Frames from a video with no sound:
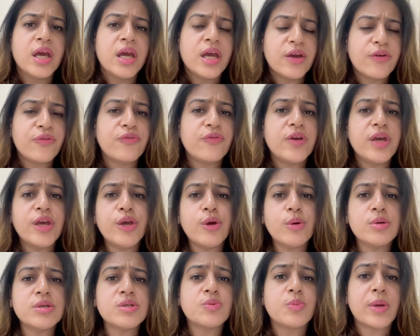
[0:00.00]
If we
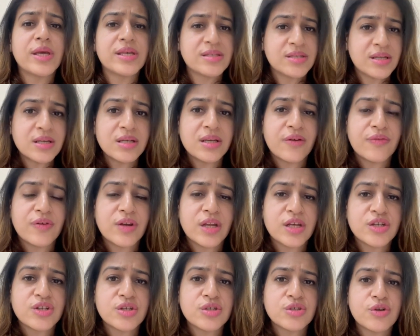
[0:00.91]
use Western
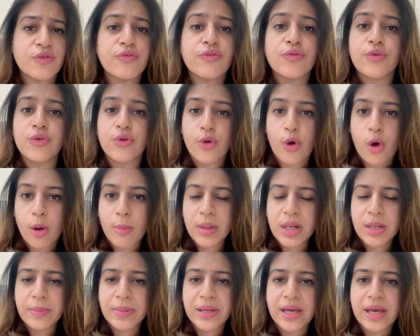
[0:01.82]
definitions of
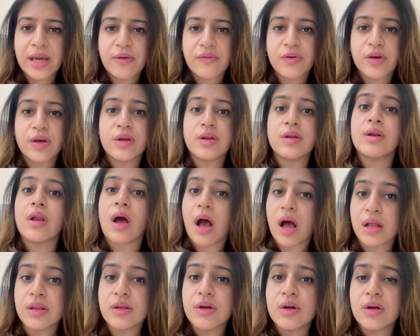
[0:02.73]
normal behavior in
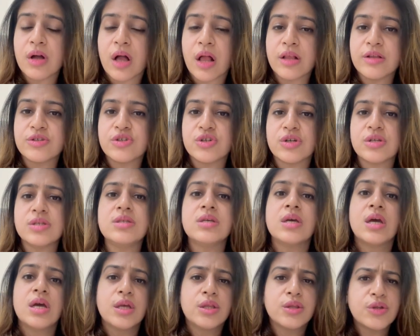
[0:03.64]
other cultures,
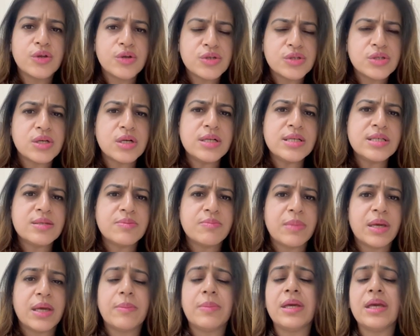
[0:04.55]
the results
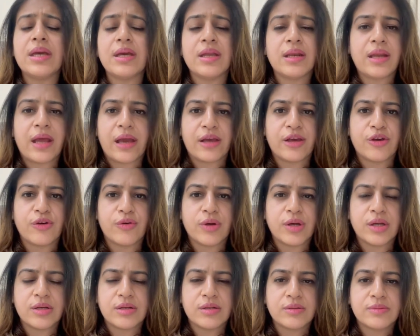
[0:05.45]
may be
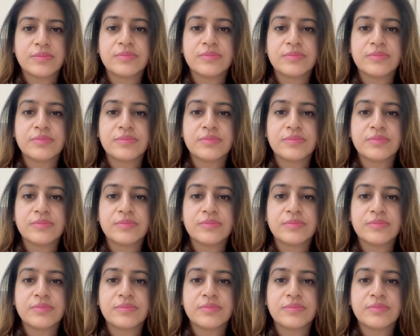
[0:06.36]
inaccurate.